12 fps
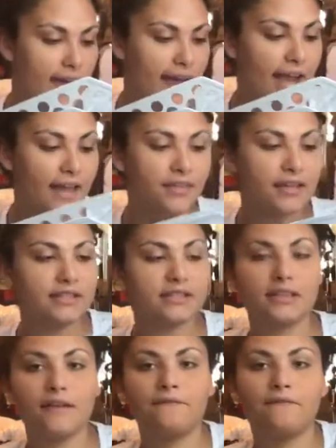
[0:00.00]
I got
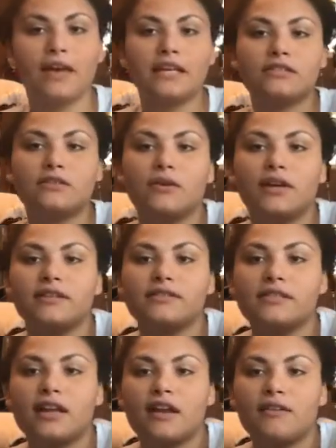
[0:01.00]
this face oil
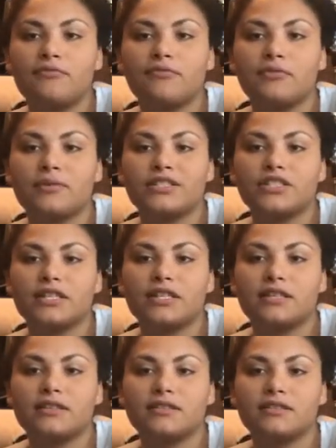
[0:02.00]
stuff, which
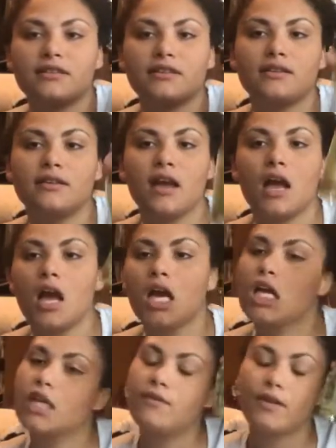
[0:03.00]
is
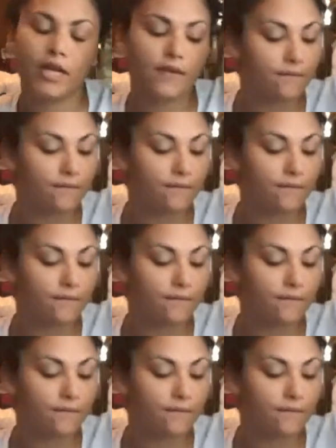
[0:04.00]
good for your